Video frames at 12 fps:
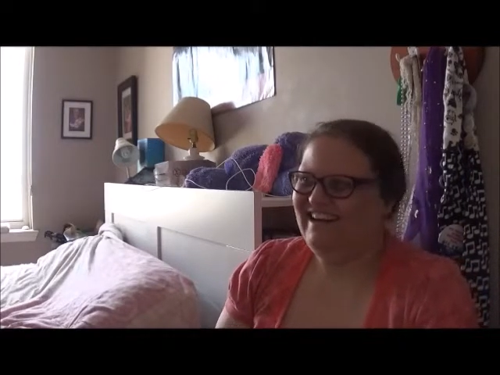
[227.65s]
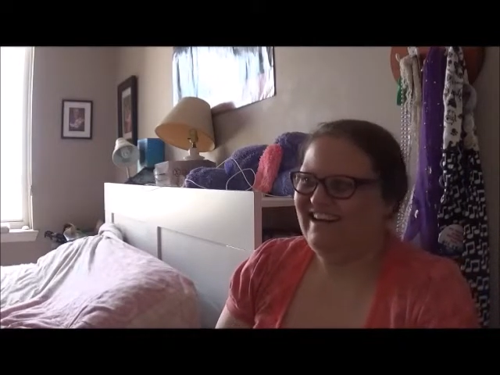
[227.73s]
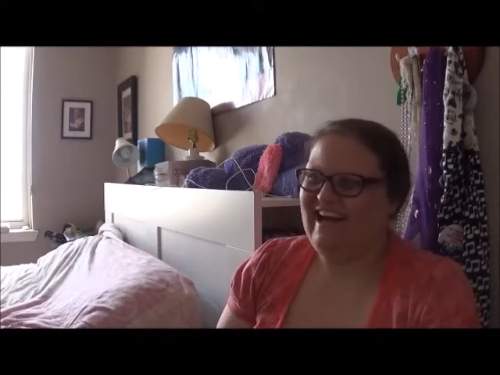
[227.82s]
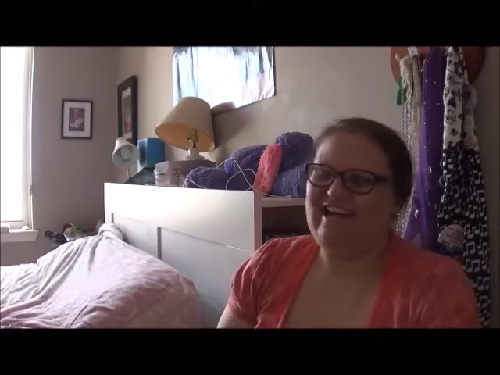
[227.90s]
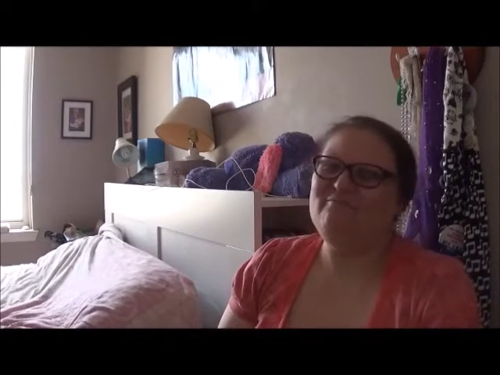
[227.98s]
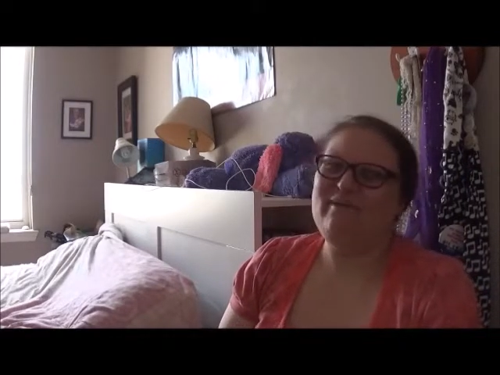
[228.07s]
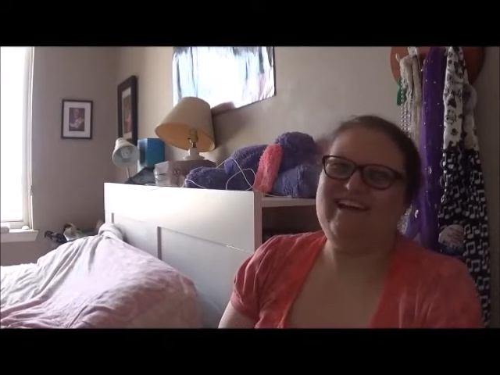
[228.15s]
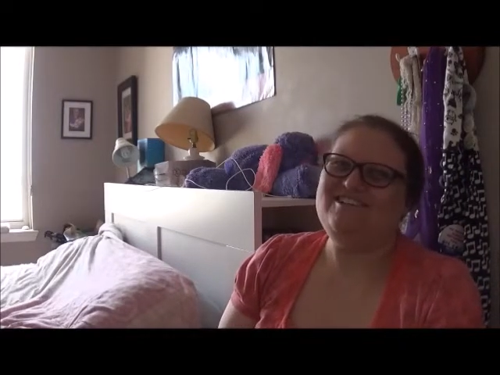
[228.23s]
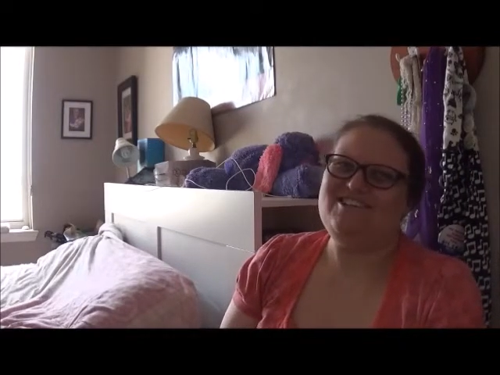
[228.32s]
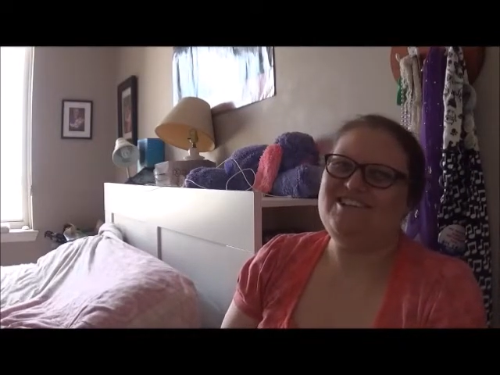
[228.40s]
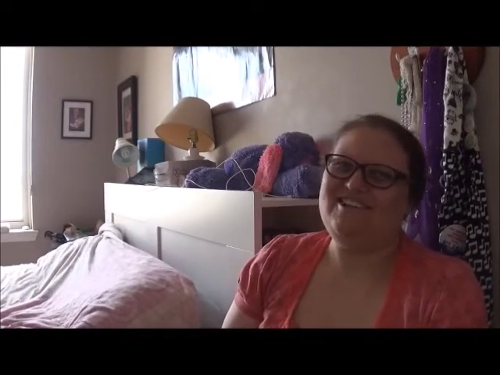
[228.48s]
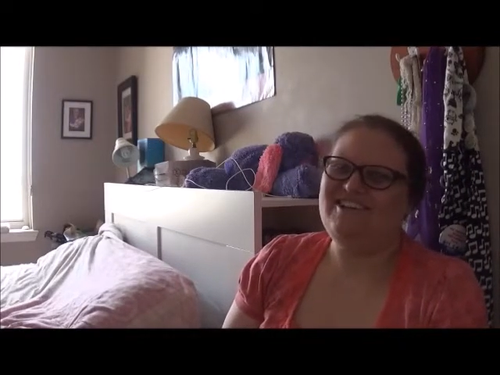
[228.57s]
And
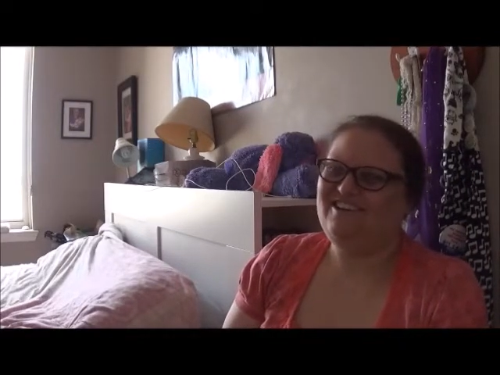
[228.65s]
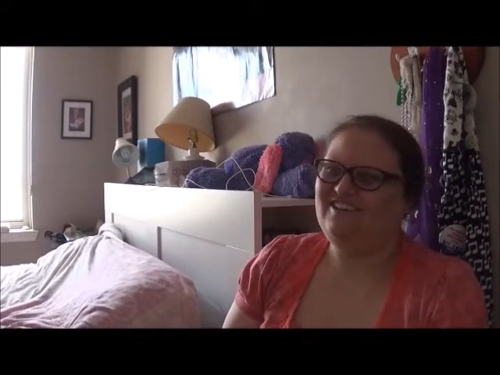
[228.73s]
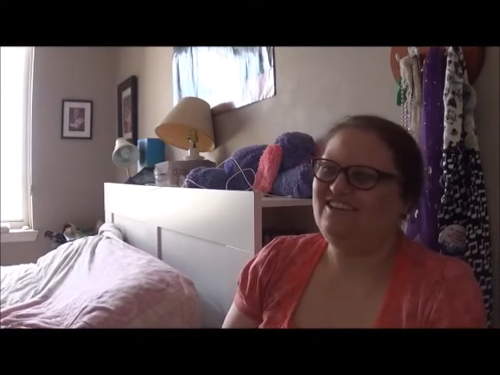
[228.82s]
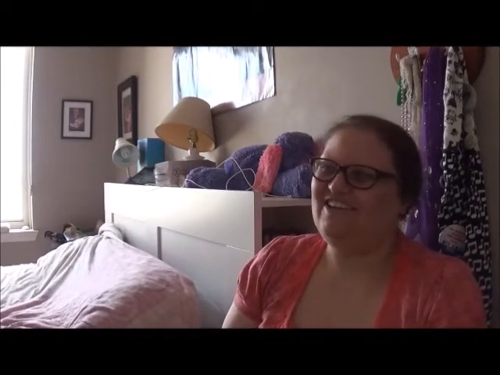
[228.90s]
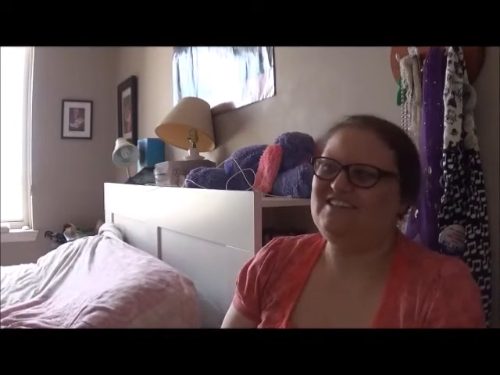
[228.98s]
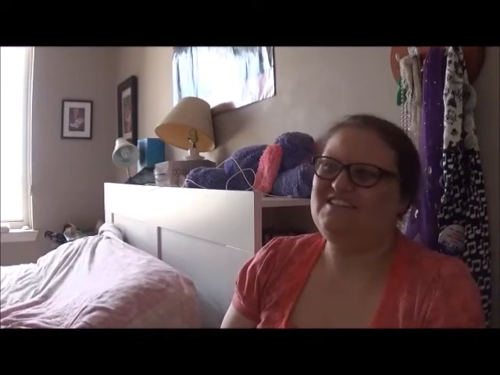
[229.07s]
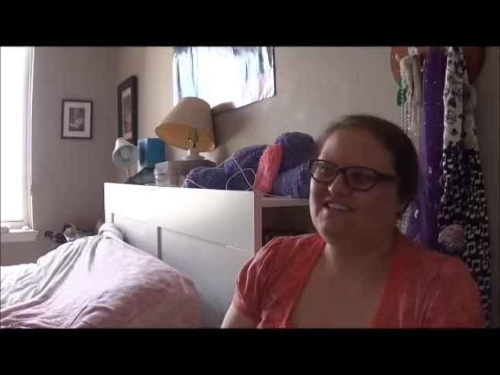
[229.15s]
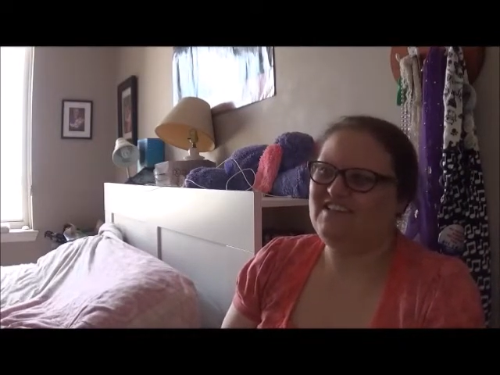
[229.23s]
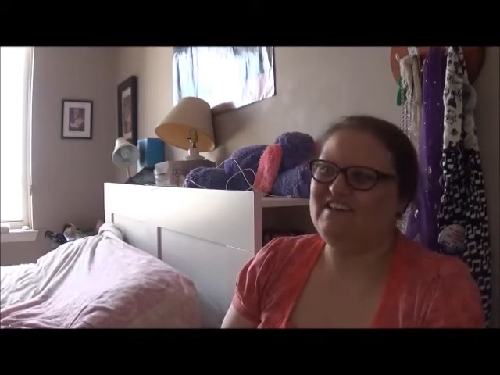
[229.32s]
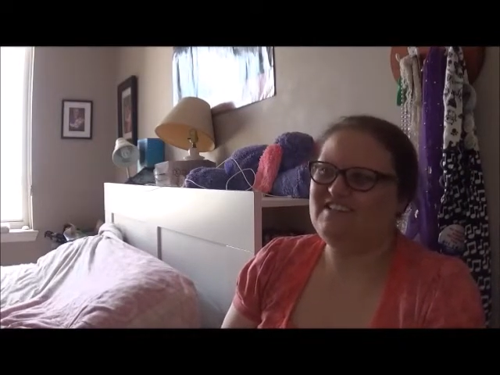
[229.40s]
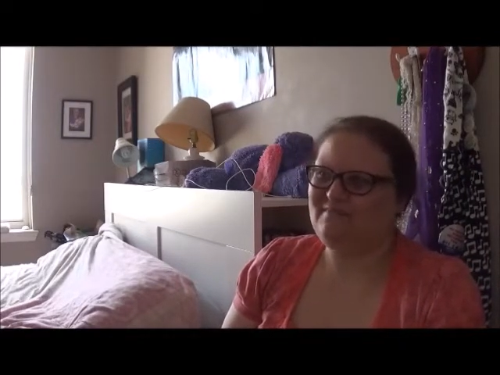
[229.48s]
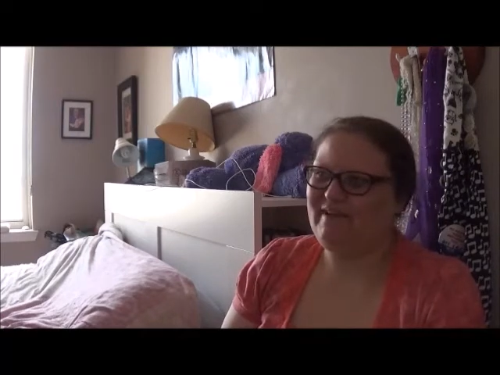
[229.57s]
magic. Lots and
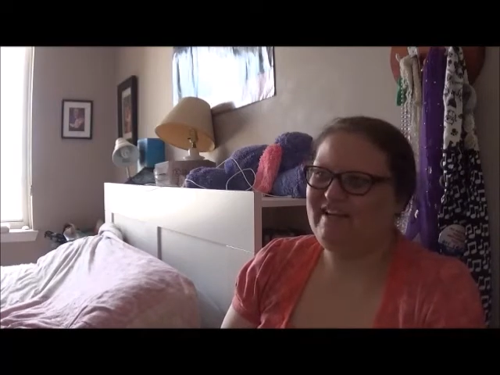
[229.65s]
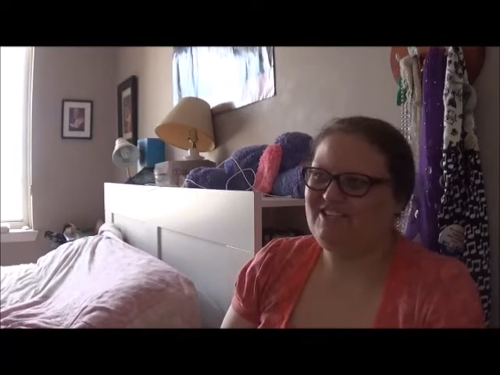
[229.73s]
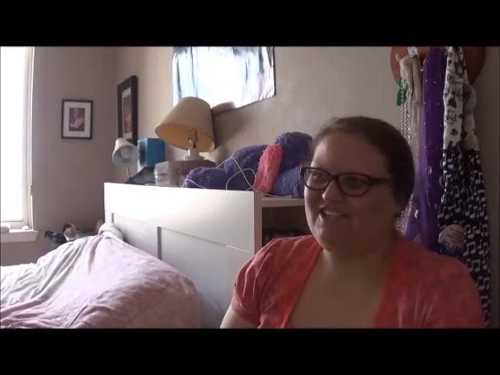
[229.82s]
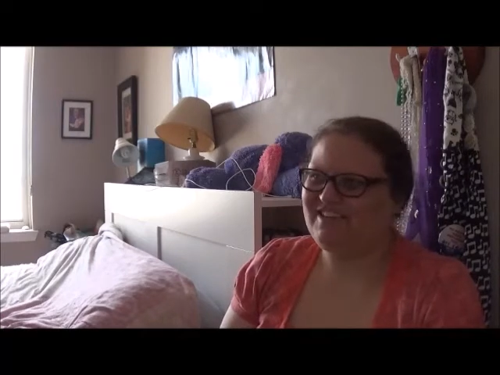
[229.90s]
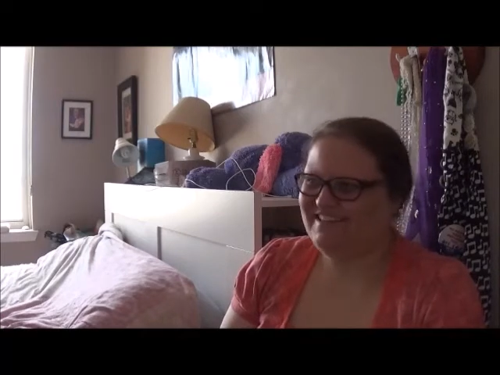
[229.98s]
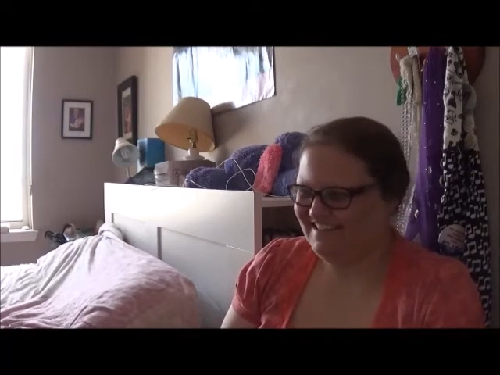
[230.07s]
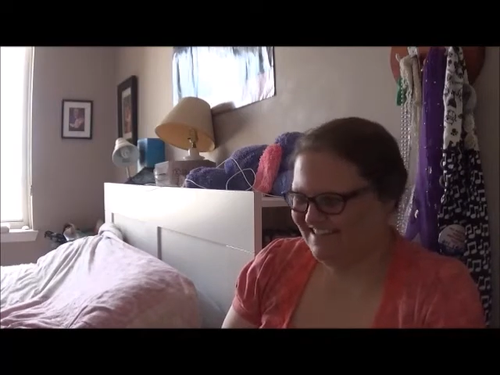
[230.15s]
lots of magic.